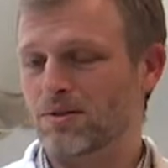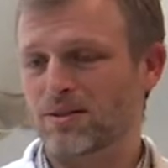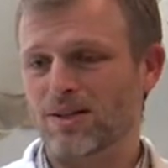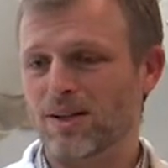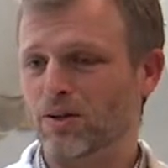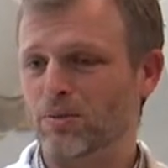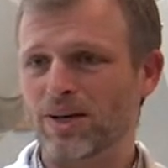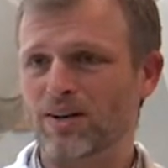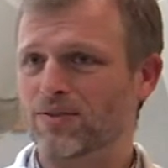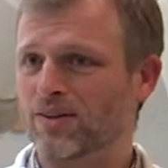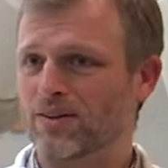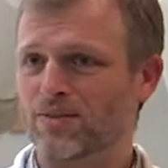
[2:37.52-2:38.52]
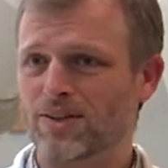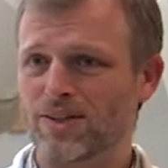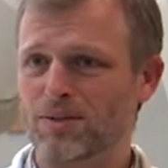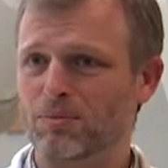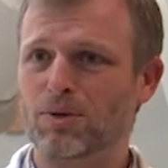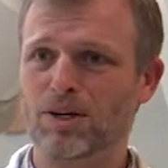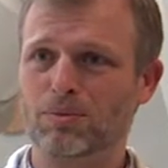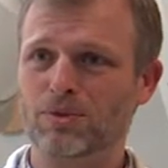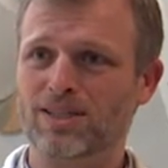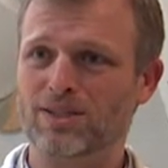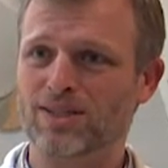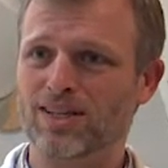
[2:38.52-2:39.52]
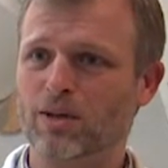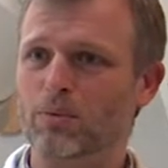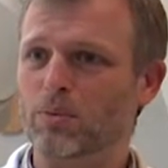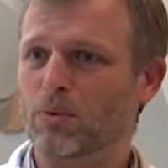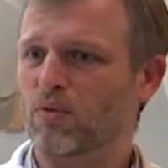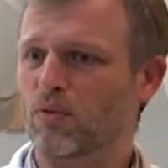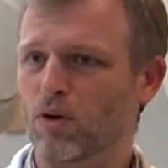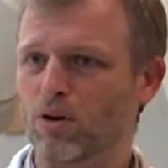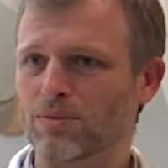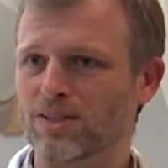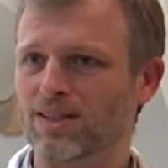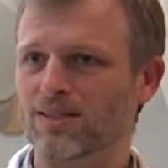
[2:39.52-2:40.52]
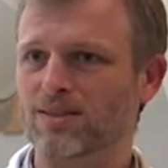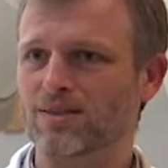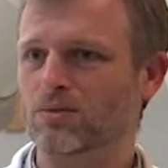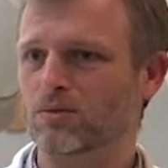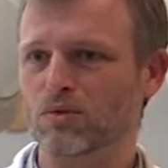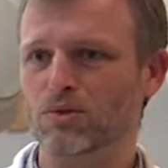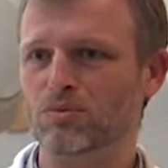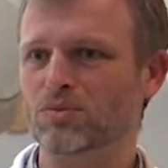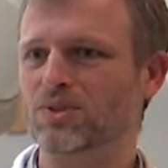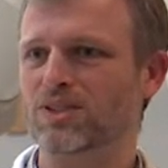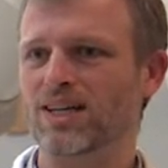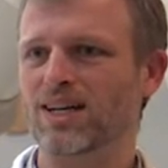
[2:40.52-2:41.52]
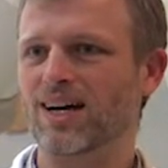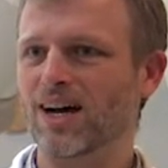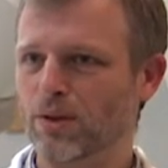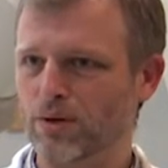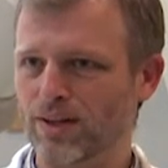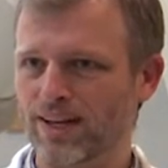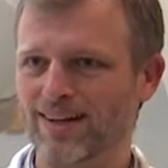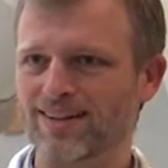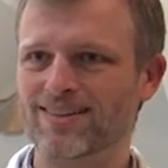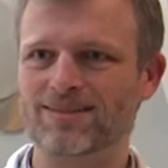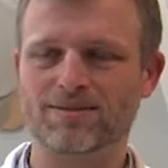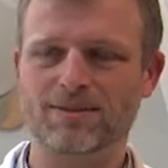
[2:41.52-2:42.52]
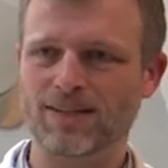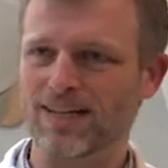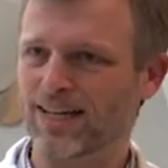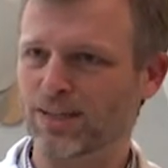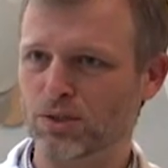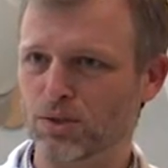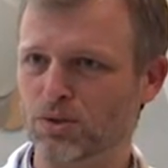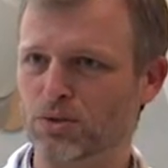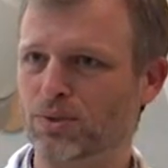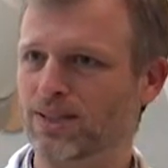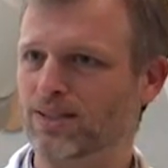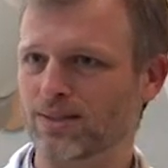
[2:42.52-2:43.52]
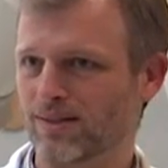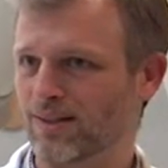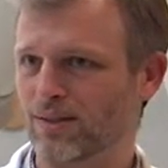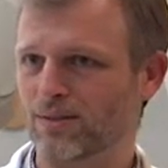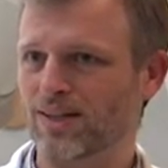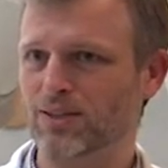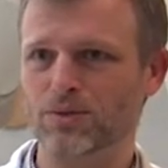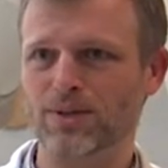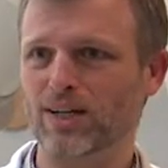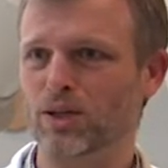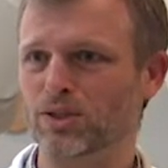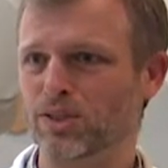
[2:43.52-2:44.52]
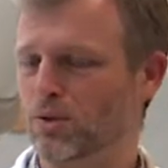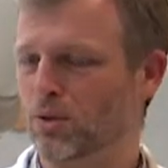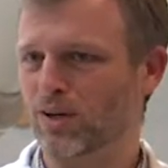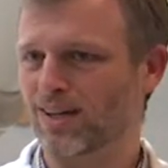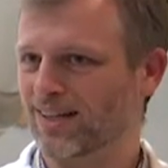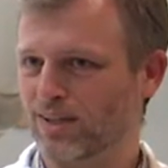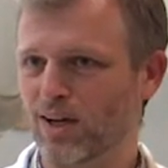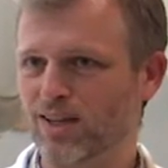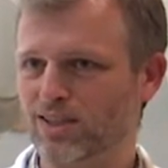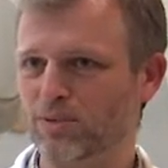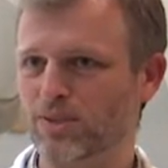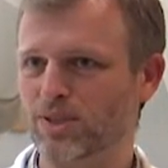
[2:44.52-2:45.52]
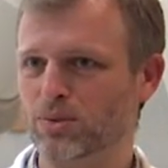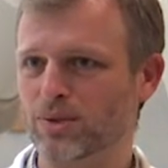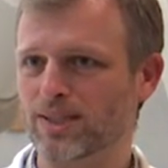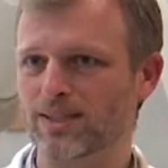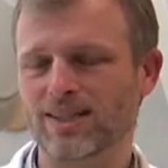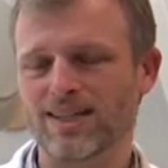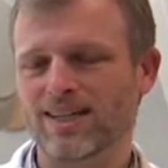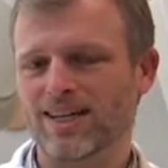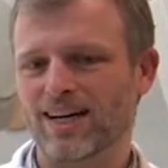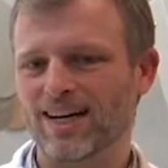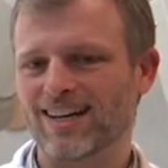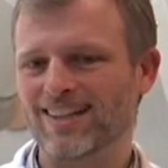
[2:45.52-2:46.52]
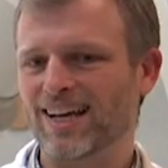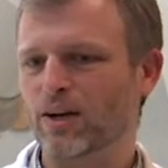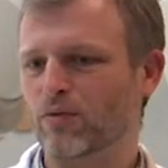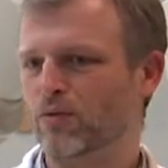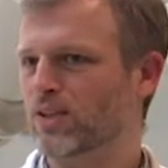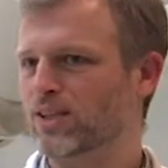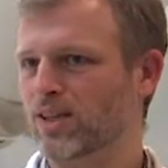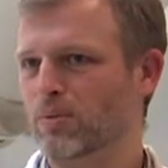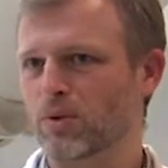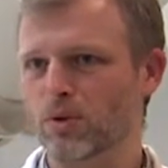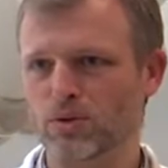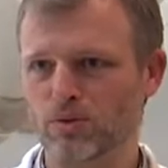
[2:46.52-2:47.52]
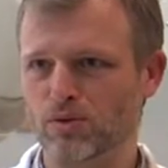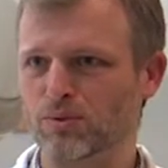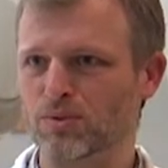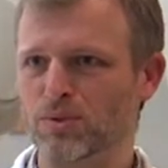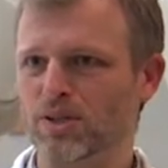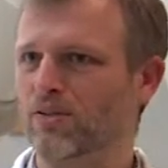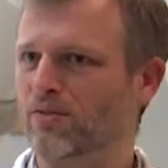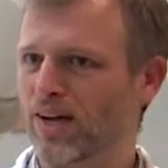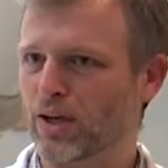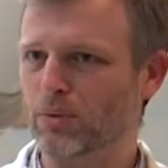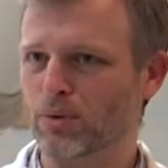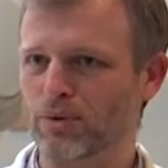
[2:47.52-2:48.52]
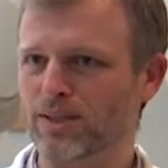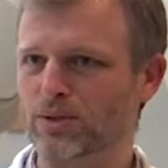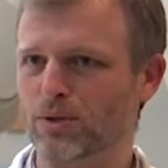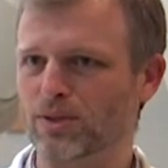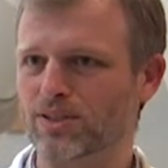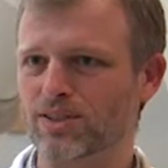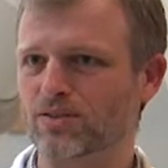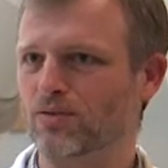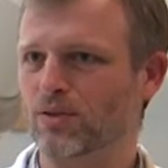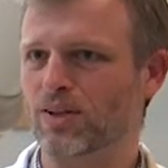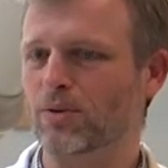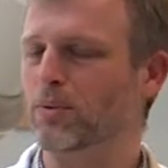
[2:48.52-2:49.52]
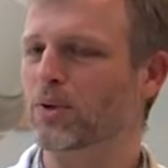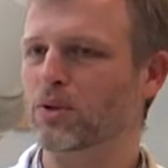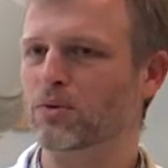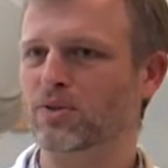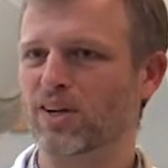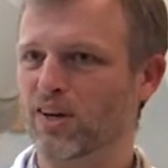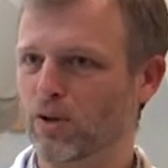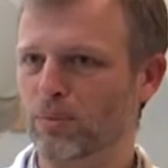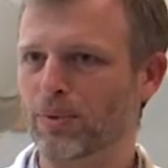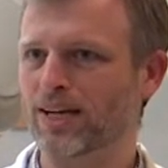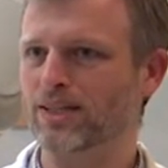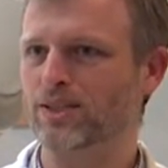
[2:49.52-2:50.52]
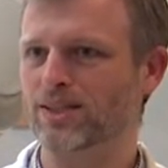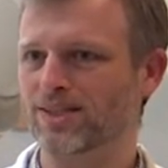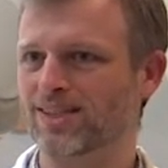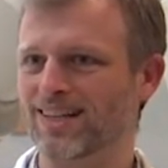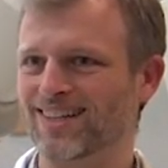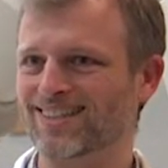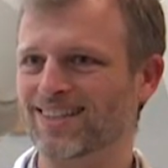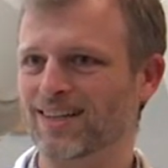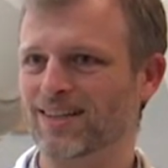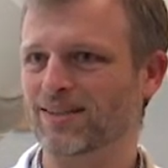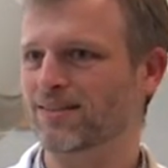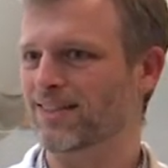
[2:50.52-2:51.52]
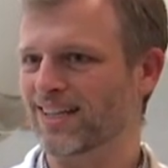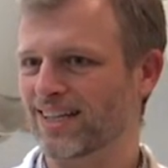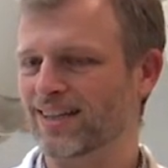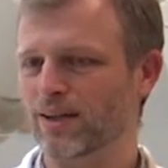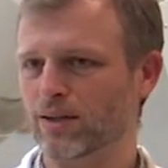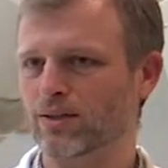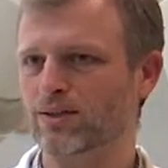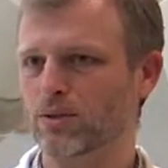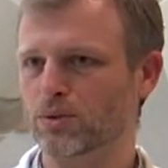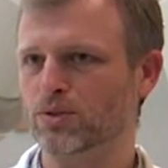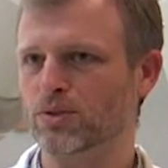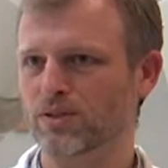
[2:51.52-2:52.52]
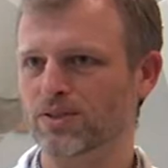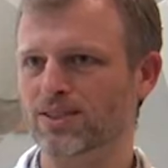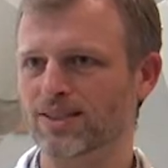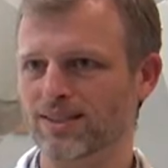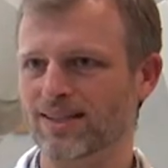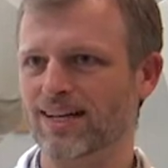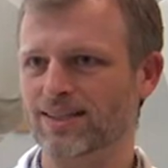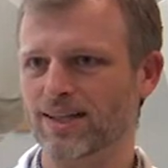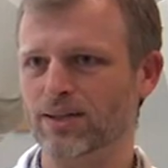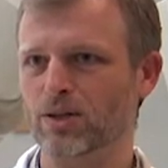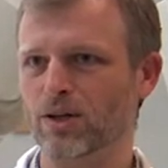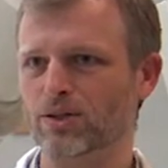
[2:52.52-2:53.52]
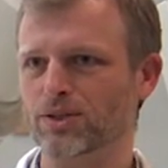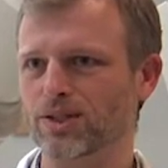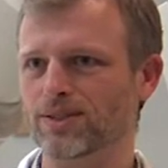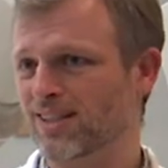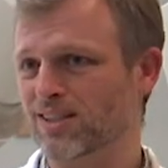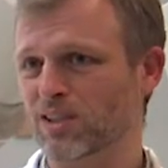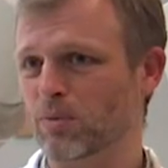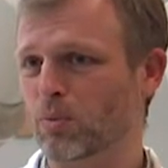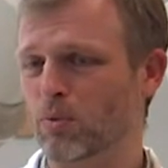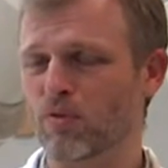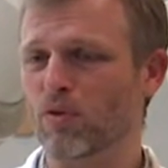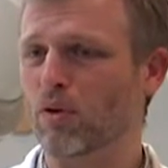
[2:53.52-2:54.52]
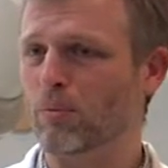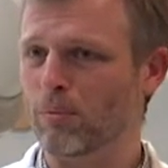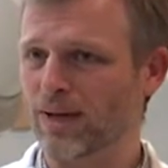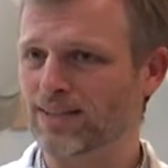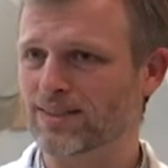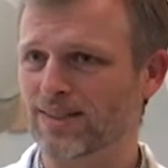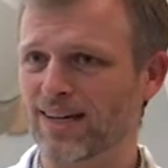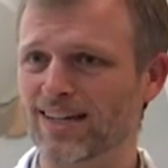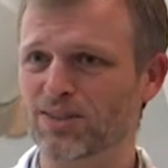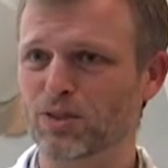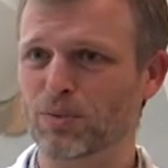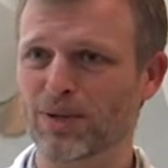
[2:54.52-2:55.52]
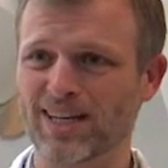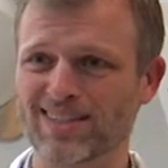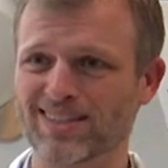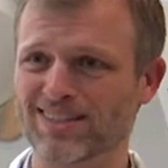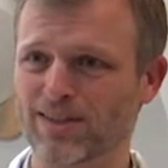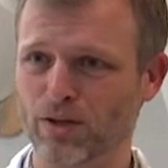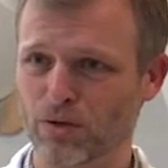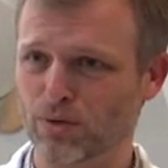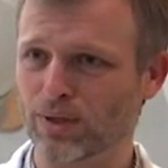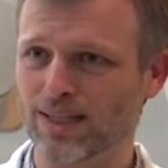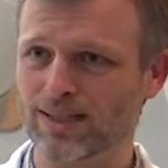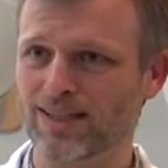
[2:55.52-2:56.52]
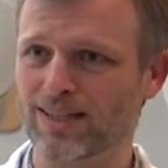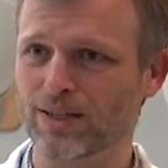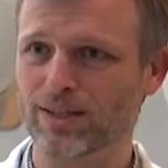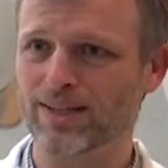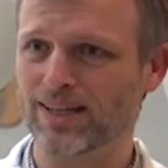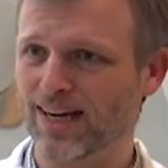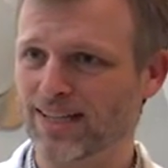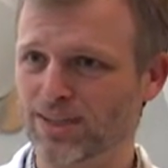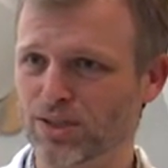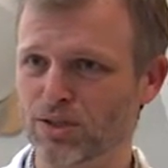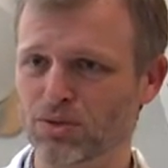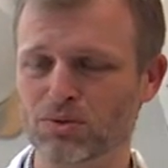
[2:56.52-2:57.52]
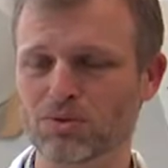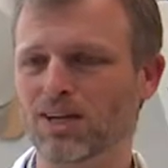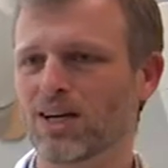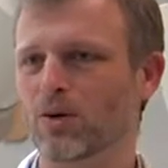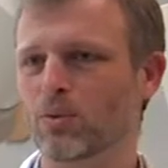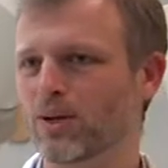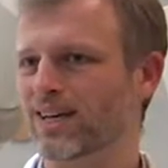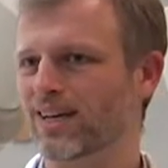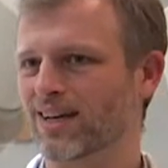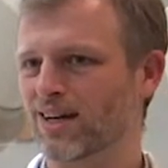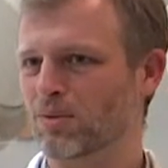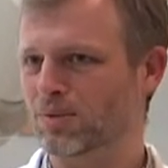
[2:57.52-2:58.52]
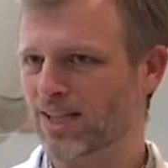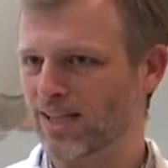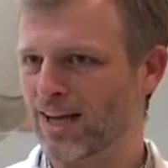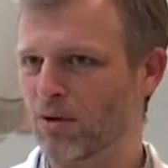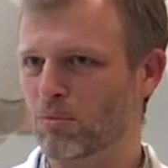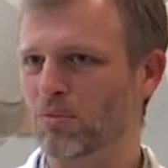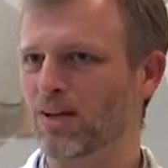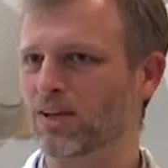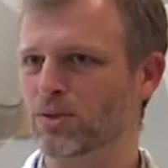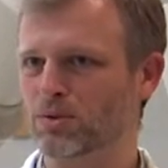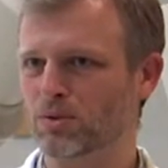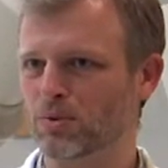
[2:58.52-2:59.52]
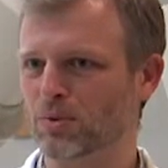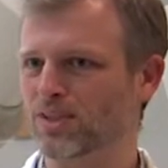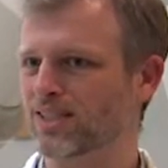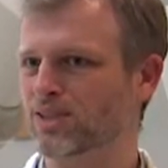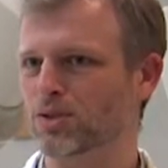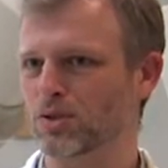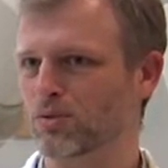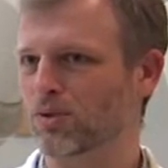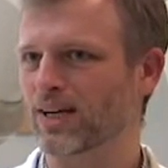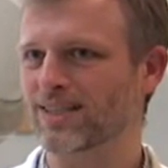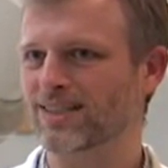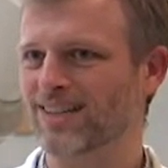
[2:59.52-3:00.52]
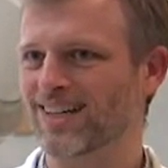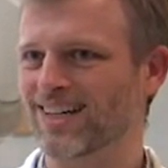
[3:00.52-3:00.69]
Another benefit of the PUG procedure that can be performed in rooms other than an angio suite, an interventional radiology, or an endoscopy suite, and that frees up those rooms, which are valuable resources for them to be used on other patients that need those services and that technology. This can be performed bedside, so patients that are critically ill in the ICU, we can come to them and do the procedure right